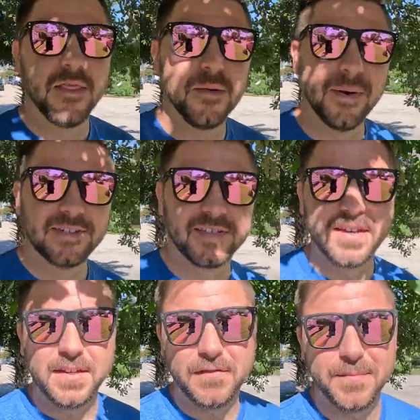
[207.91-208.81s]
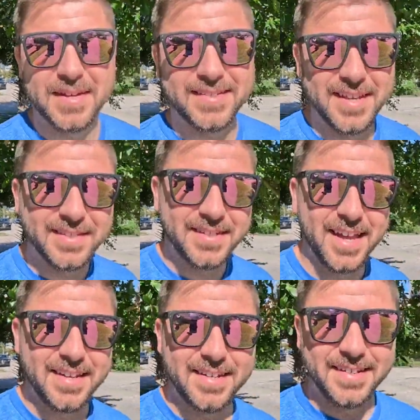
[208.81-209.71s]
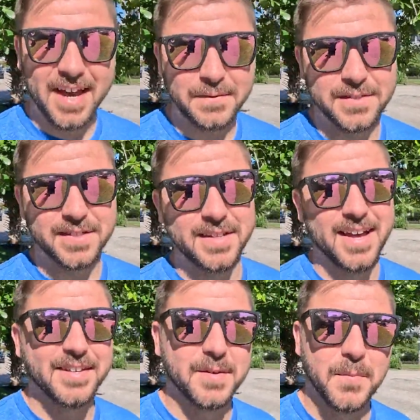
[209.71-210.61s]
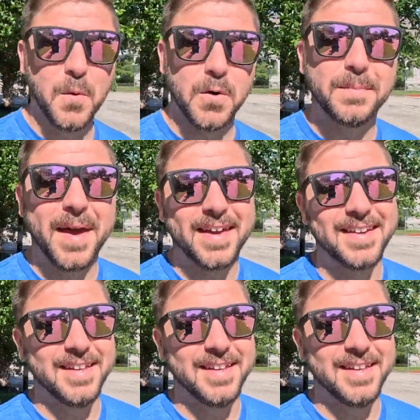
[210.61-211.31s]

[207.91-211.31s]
The Mexican government designated Galveston as a port back in